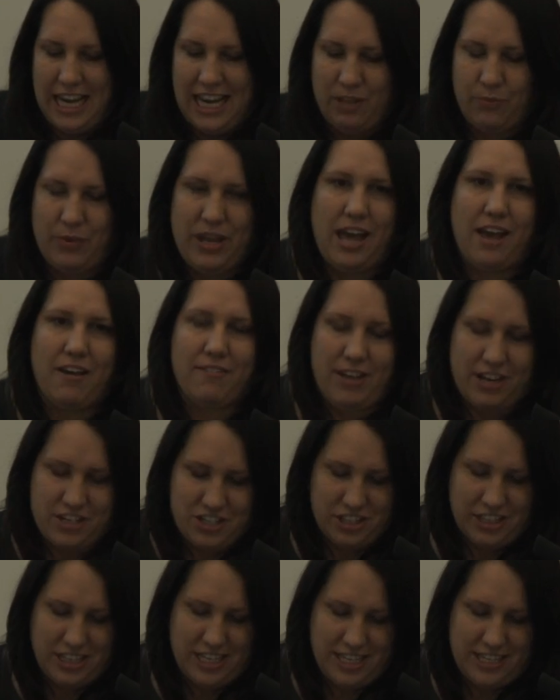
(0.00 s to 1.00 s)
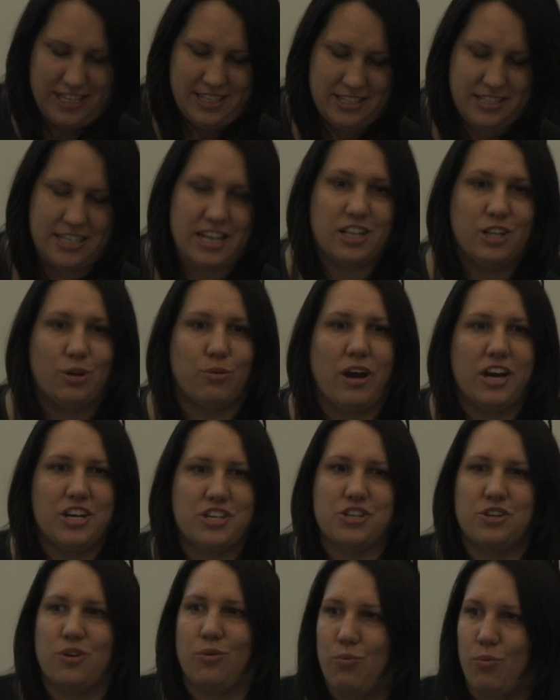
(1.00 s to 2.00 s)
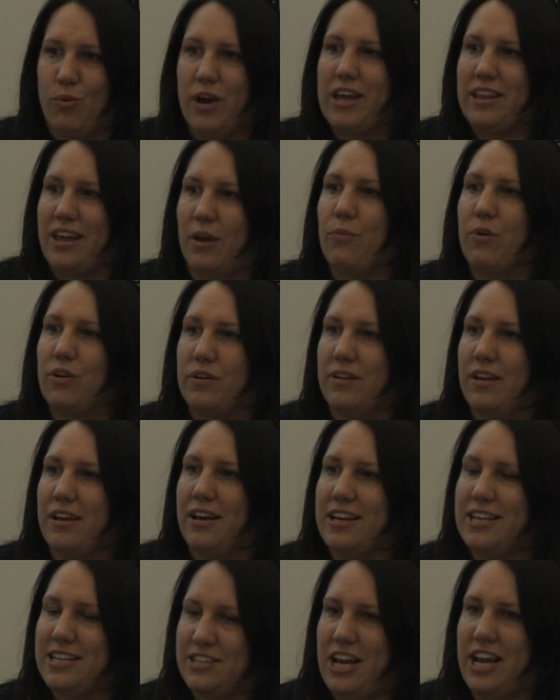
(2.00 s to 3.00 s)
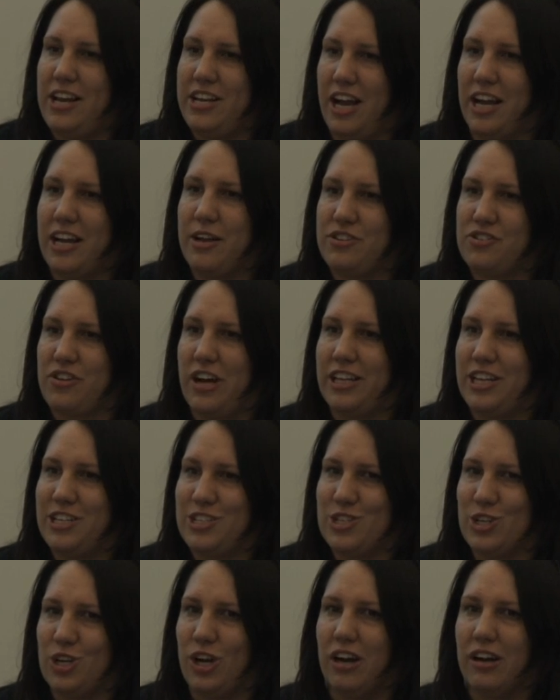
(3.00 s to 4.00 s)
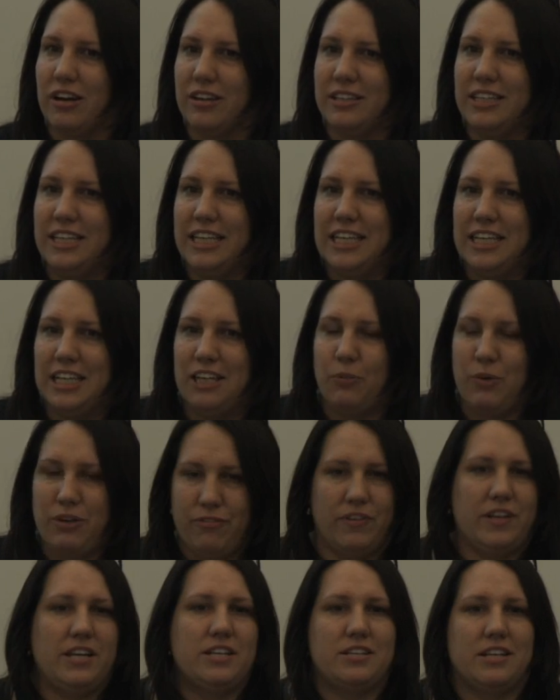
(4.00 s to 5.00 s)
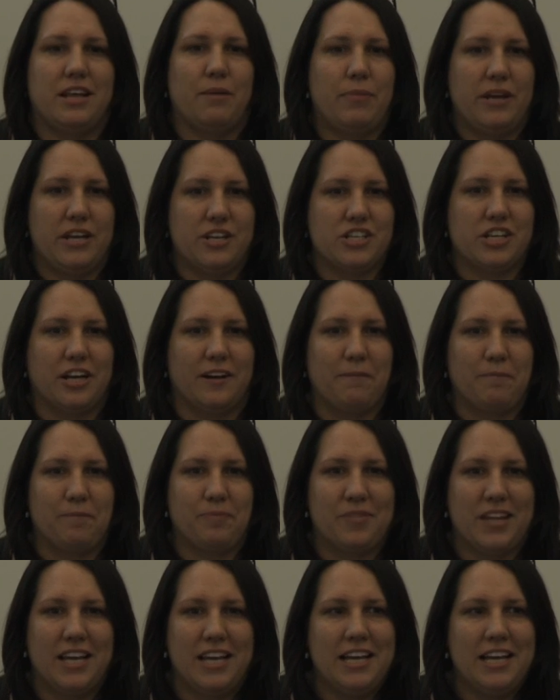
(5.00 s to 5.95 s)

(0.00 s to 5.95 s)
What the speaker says: And we have actually this declaration of where they want young Australians to go. We fit into that picture.